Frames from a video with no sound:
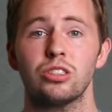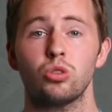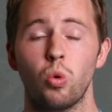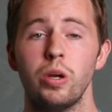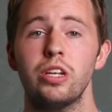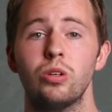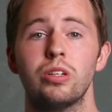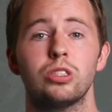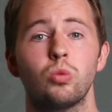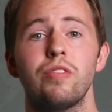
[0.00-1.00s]
So what we do
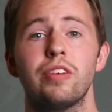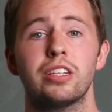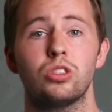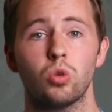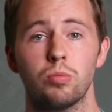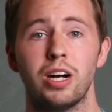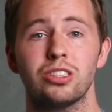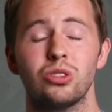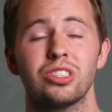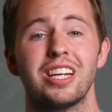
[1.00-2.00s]
is we fix your
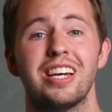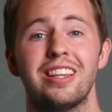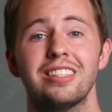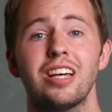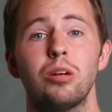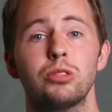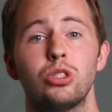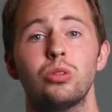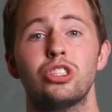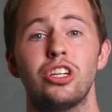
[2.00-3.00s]
muscles, and this helps
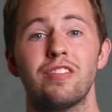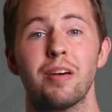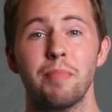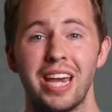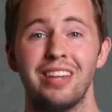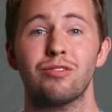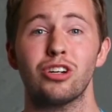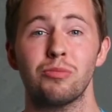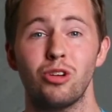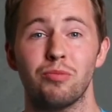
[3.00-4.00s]
you achieve
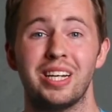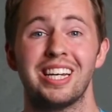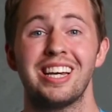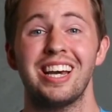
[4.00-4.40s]
pain-free movement.